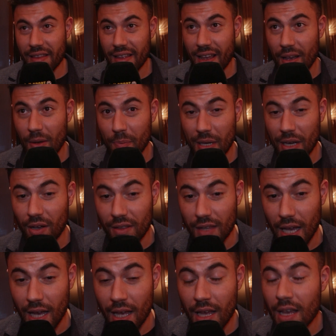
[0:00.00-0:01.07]
in there, be on
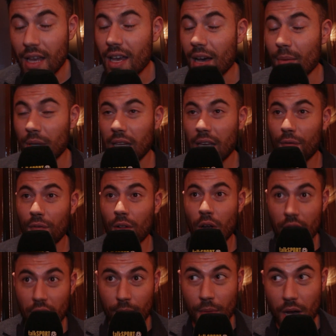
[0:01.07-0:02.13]
there. I believe
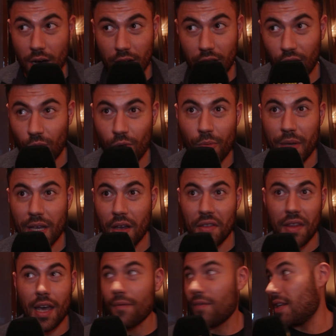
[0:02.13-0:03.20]
Florian Marco will be
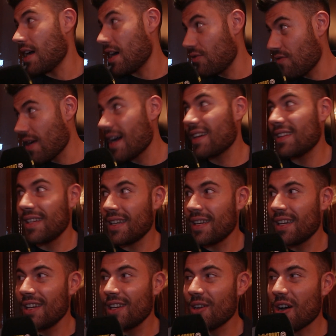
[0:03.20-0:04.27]
on there. Vidal Riley,
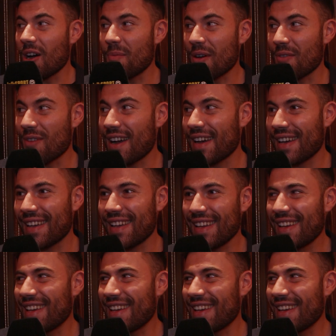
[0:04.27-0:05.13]
on my right,